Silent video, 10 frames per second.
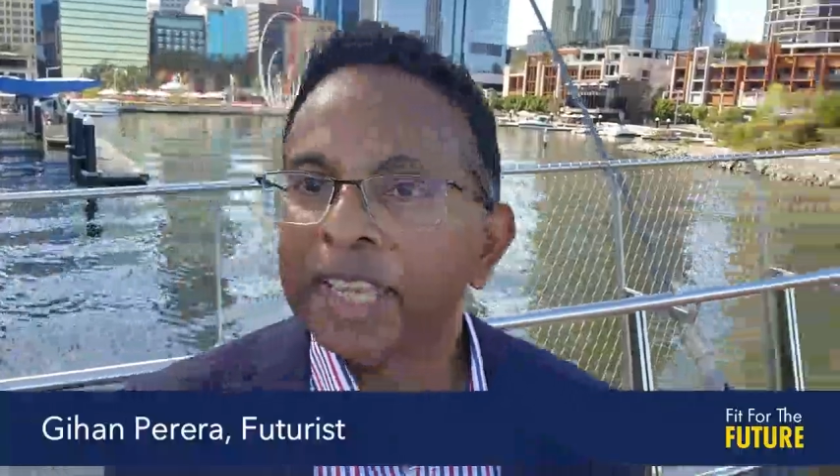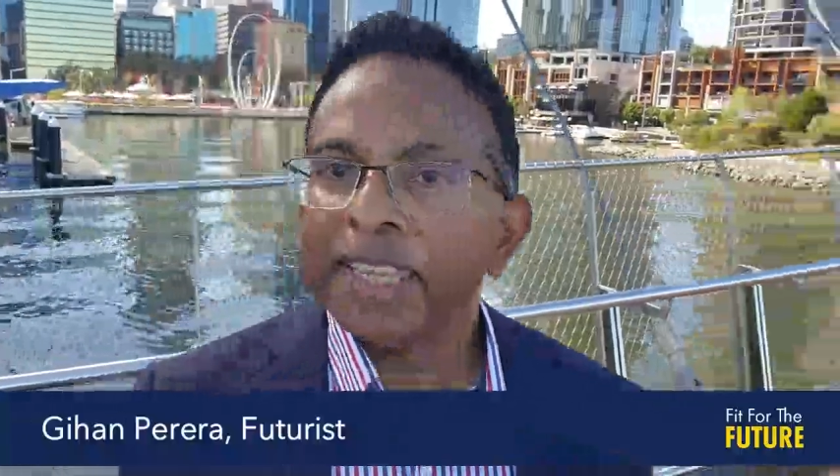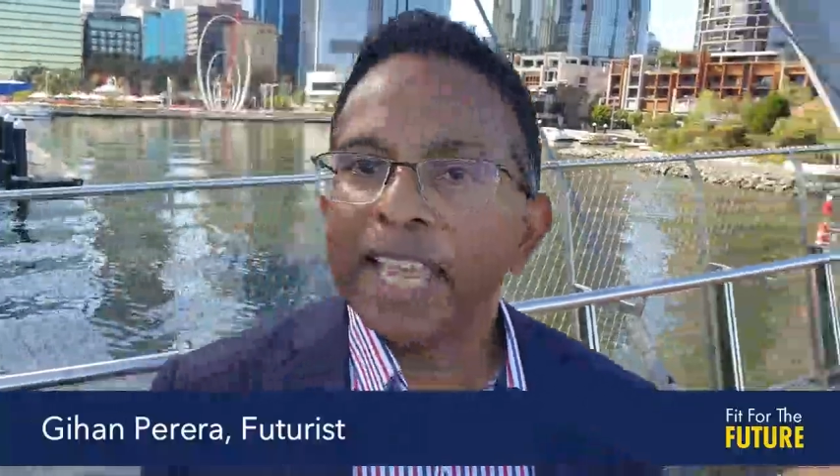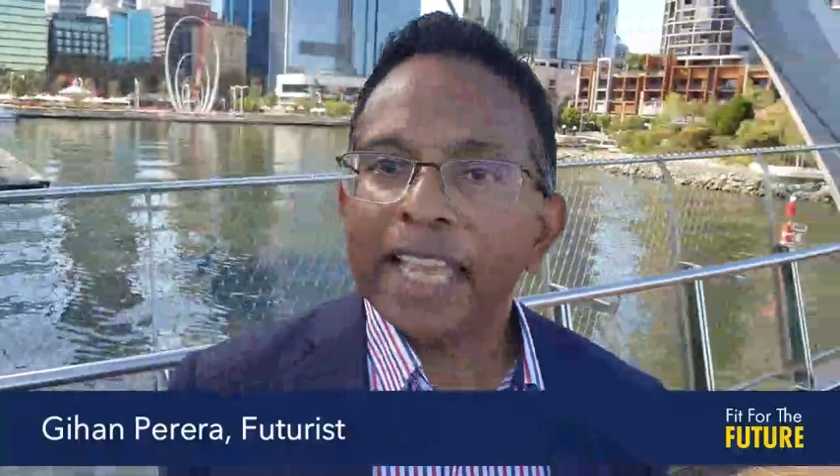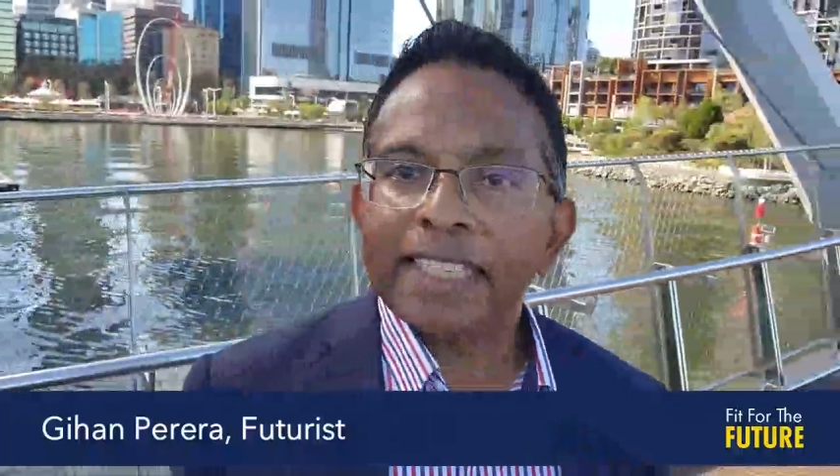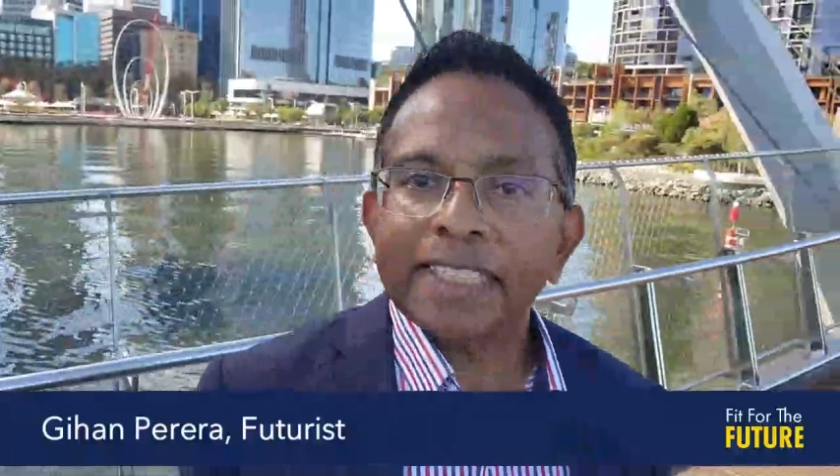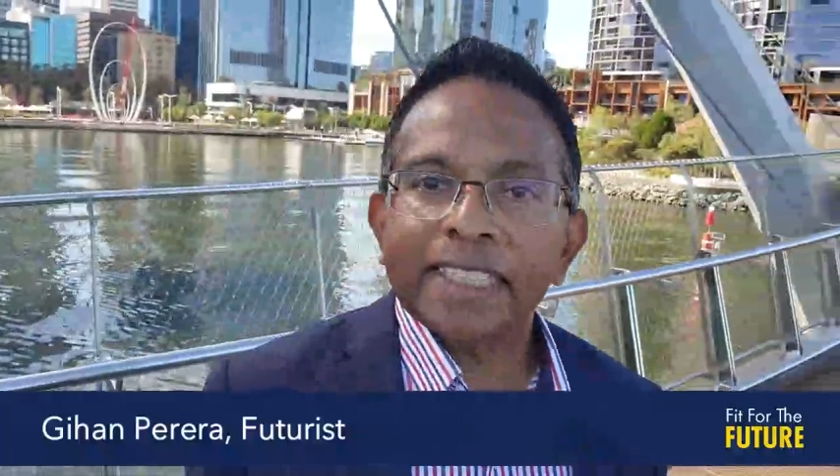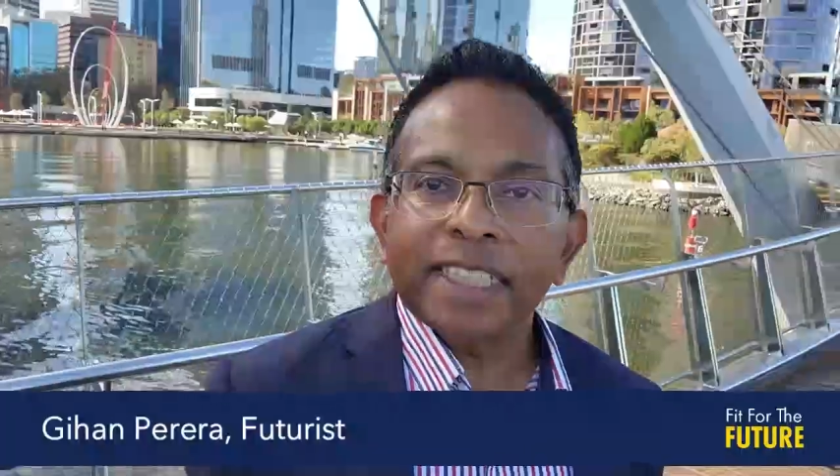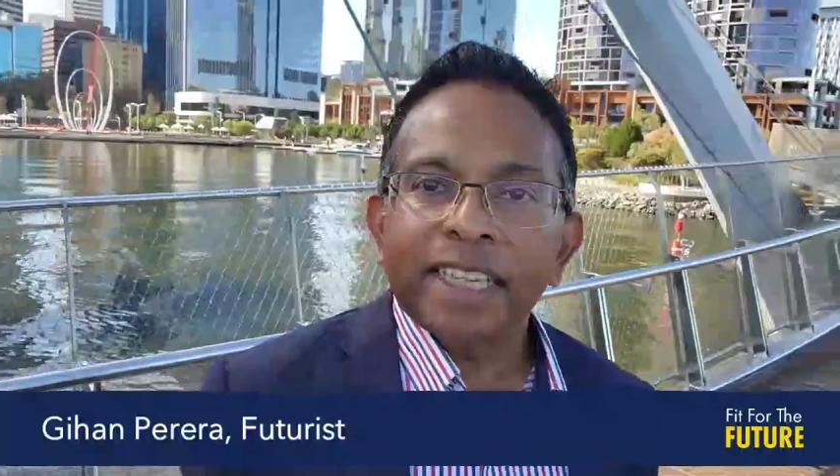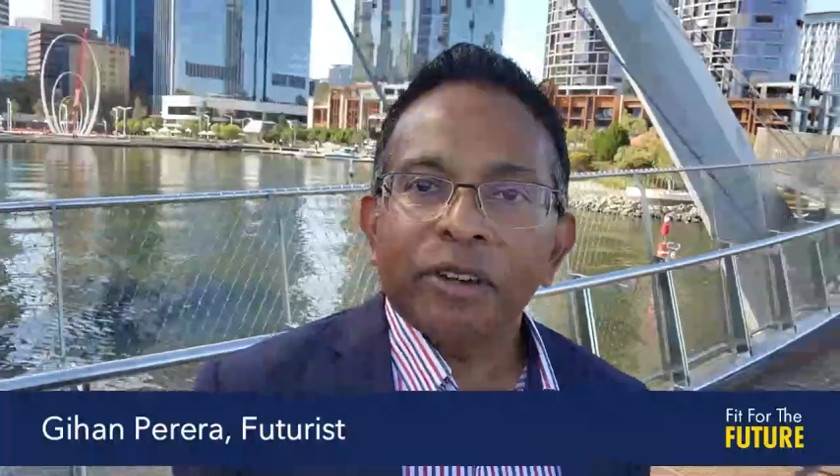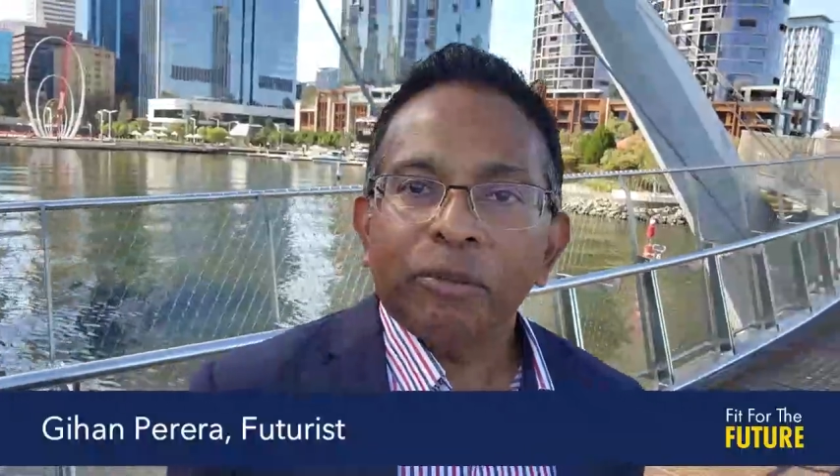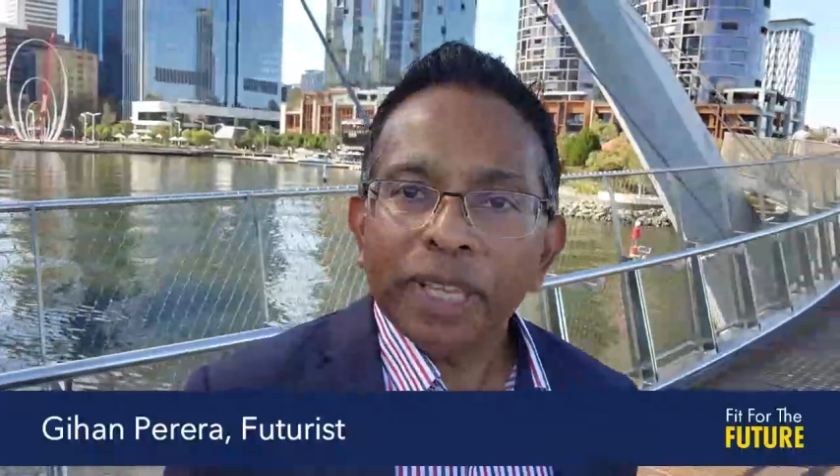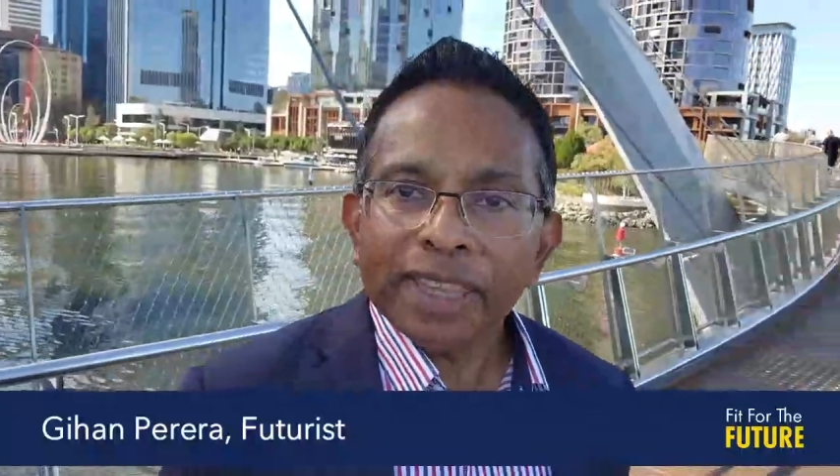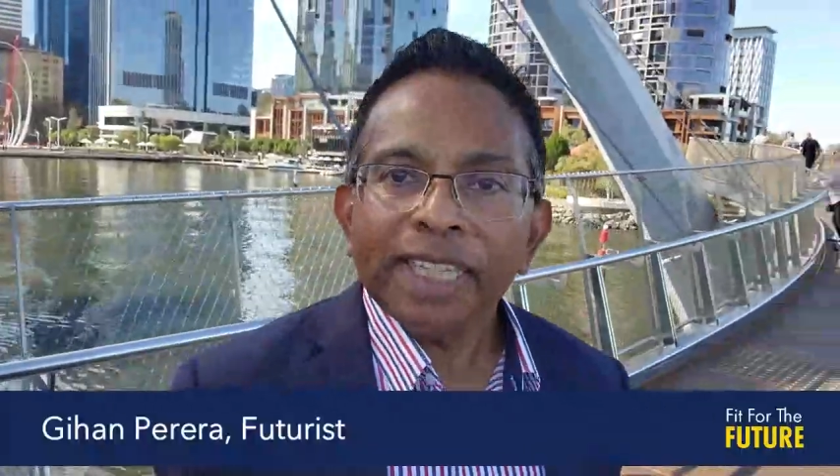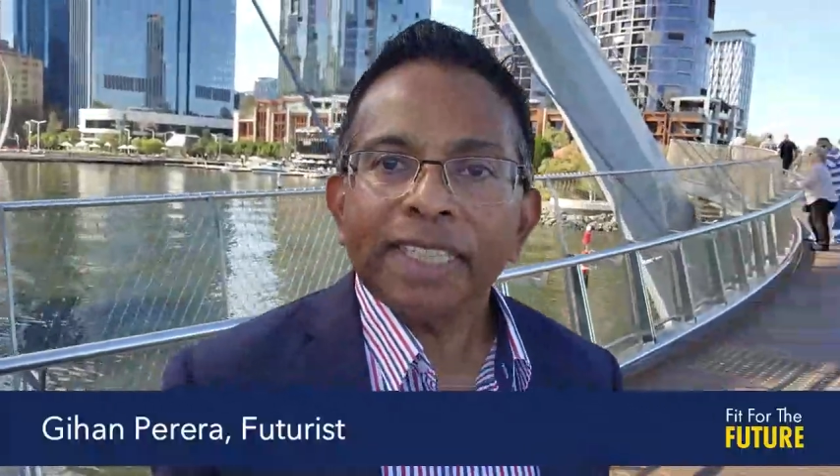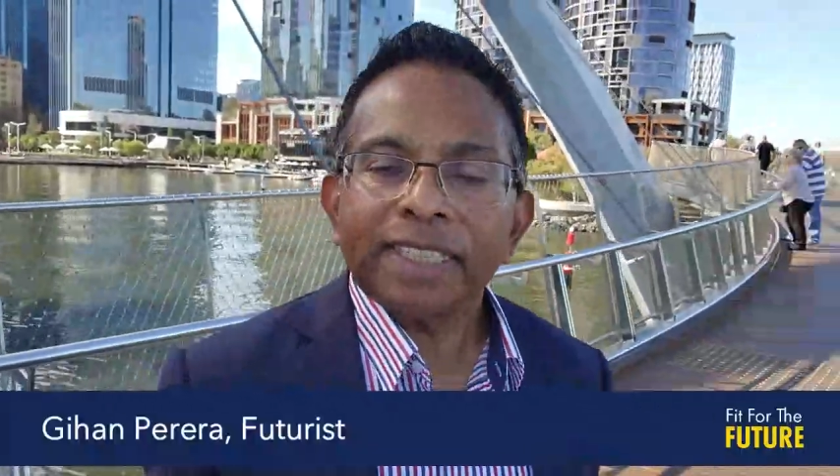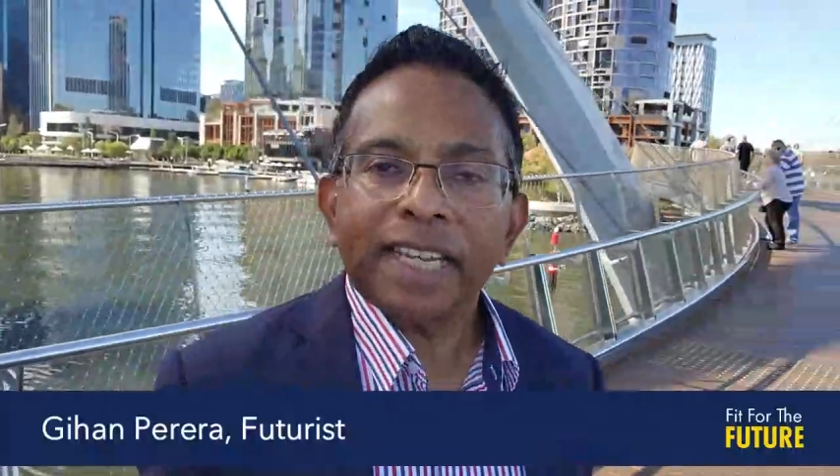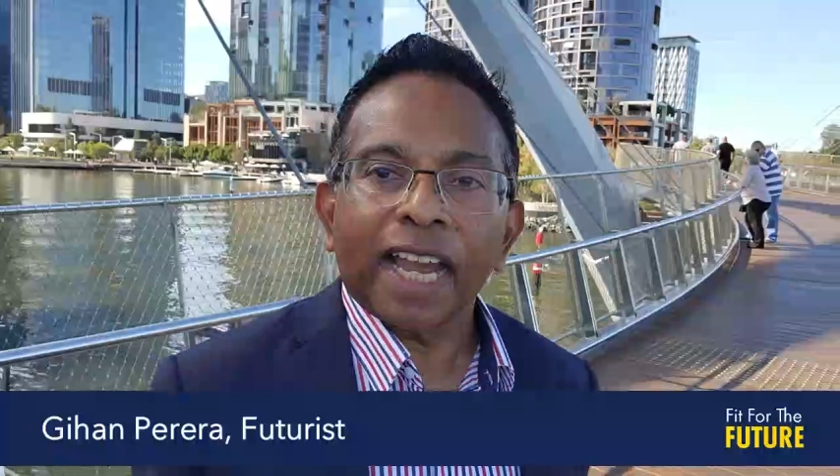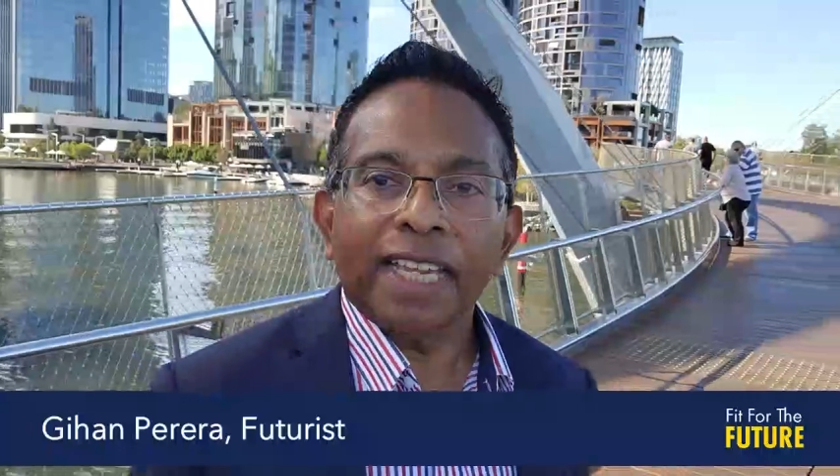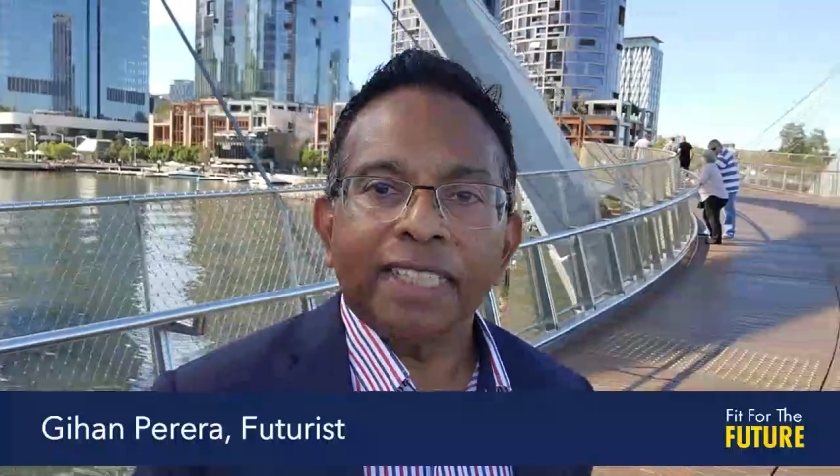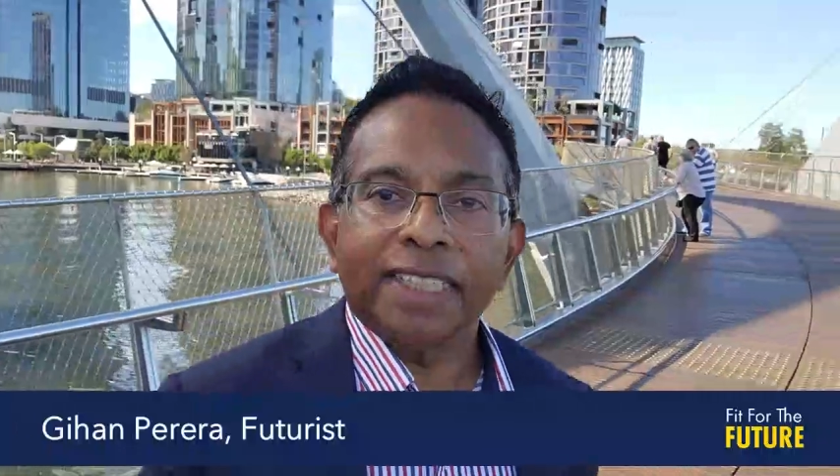that when they designed